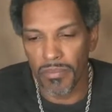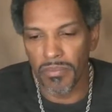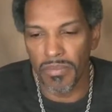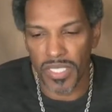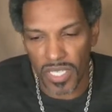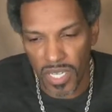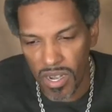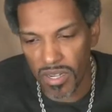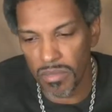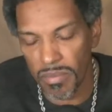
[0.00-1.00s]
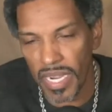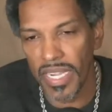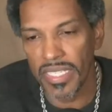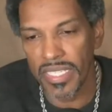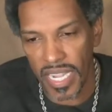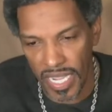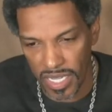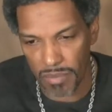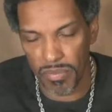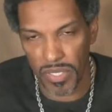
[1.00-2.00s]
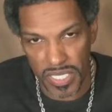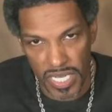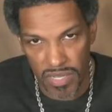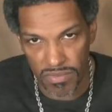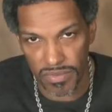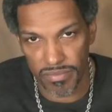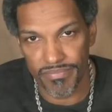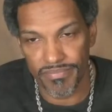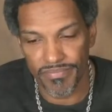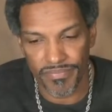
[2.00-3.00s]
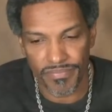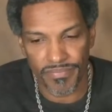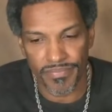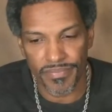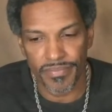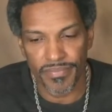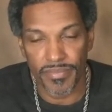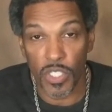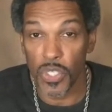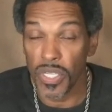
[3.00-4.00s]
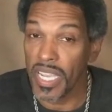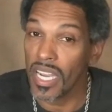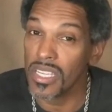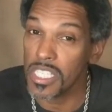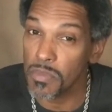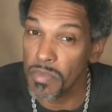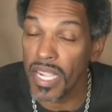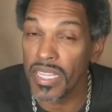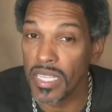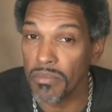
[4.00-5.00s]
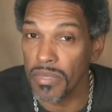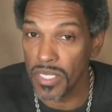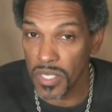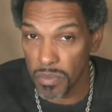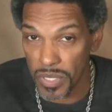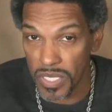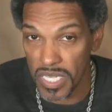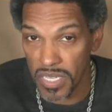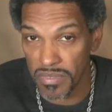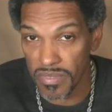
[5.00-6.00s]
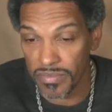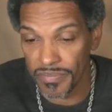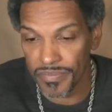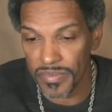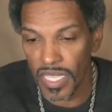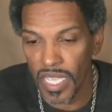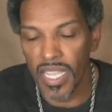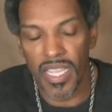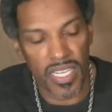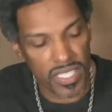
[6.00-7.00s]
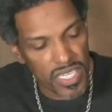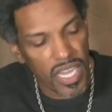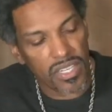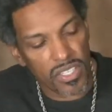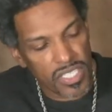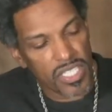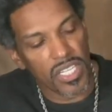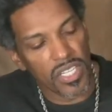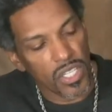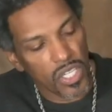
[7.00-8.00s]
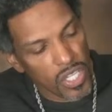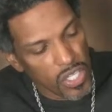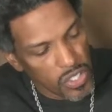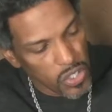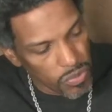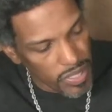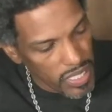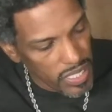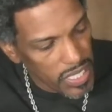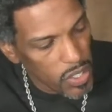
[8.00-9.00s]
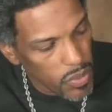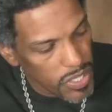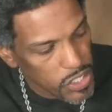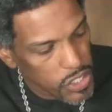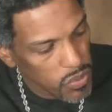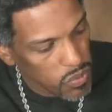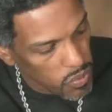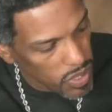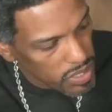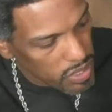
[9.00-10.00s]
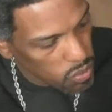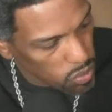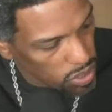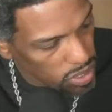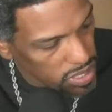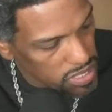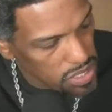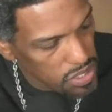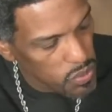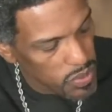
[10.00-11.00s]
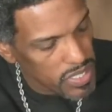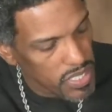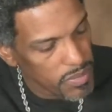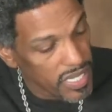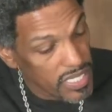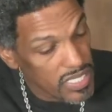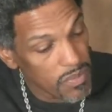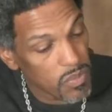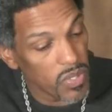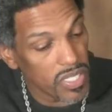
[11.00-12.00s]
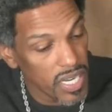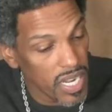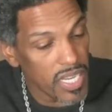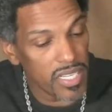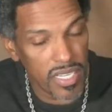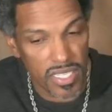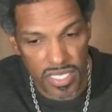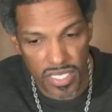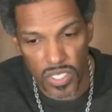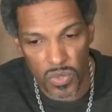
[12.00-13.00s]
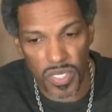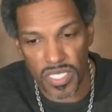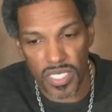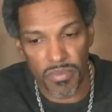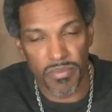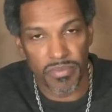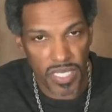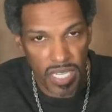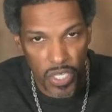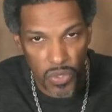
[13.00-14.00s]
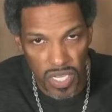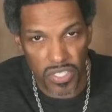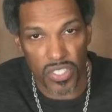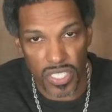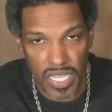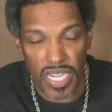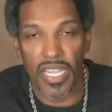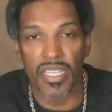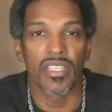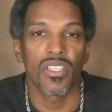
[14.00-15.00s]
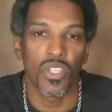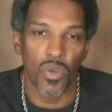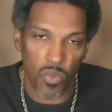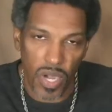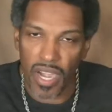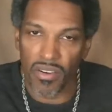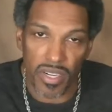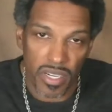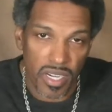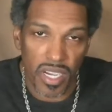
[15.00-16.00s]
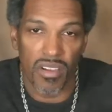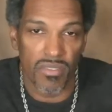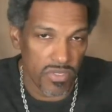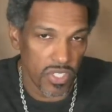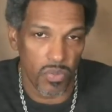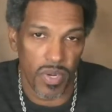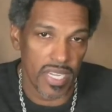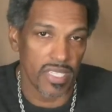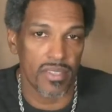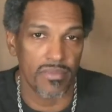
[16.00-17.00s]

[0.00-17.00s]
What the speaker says: But the carnal mind cannot perceive. So you cannot expect them to perceive. It is not until you relinquish what the world considers wisdom and accept what God considers wisdom can you understand the error of your ways.